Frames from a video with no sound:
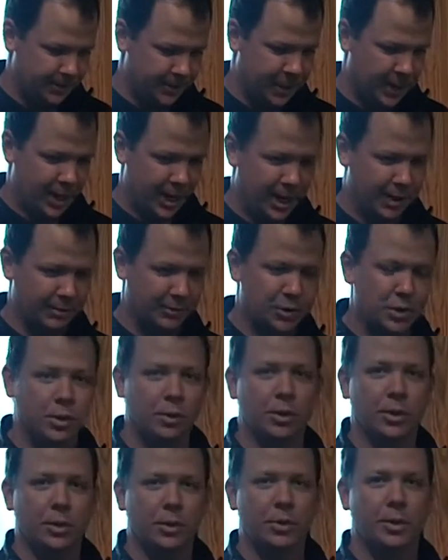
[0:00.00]
They have
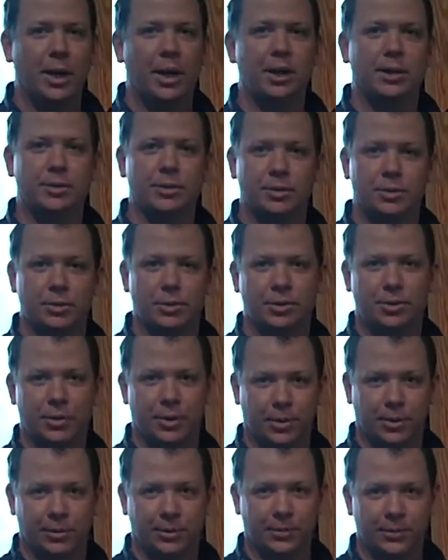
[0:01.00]
too little rise in their
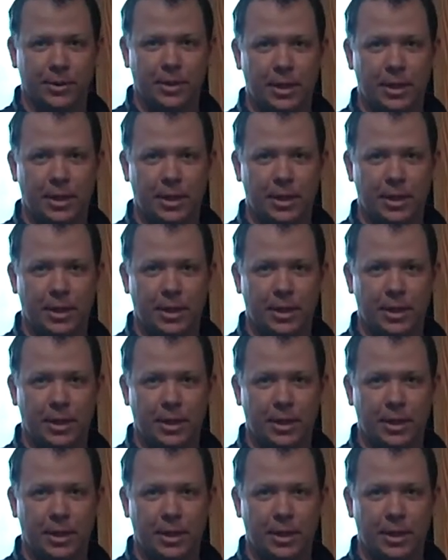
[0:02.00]
stroke.